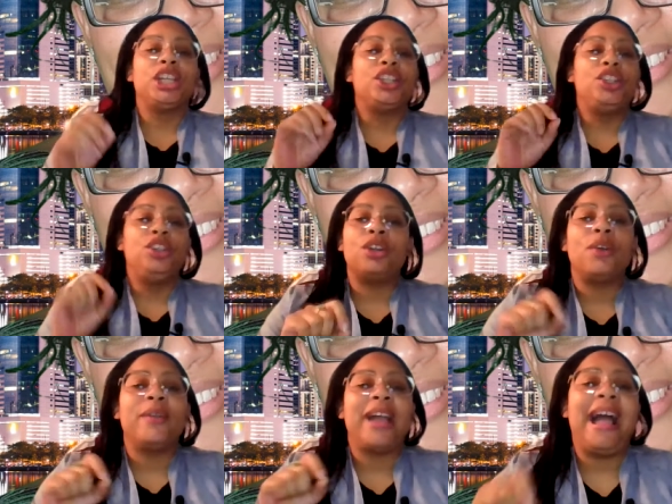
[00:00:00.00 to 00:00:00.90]
You
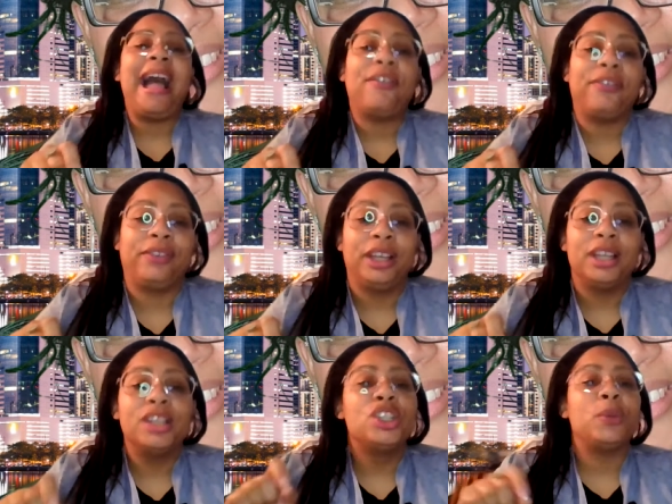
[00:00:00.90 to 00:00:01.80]
don't have
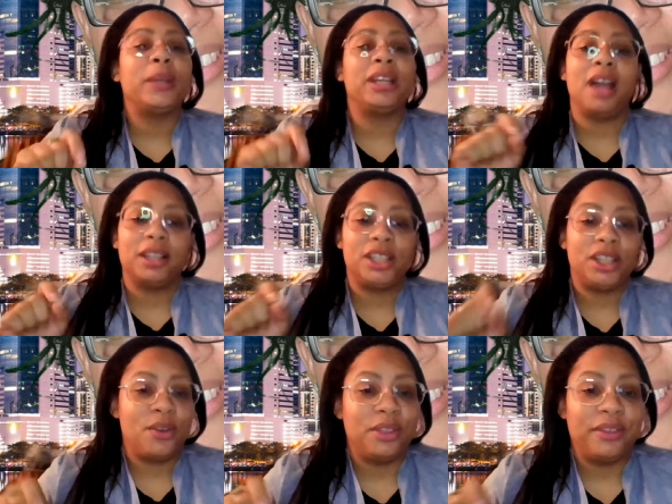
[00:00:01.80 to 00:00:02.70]
to acknowledge
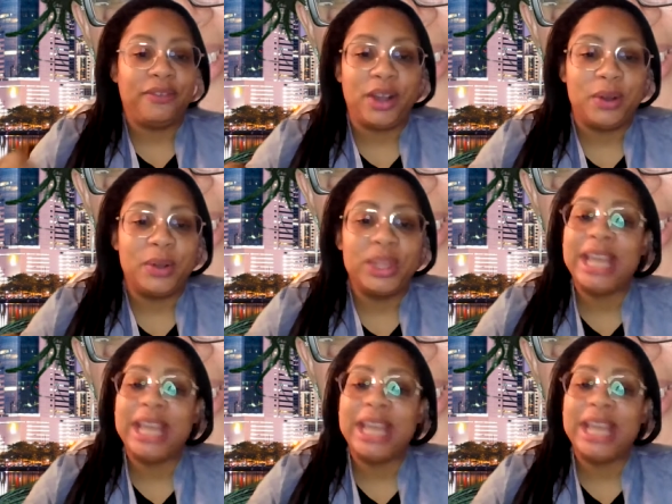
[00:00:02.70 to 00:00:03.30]
it on the phone.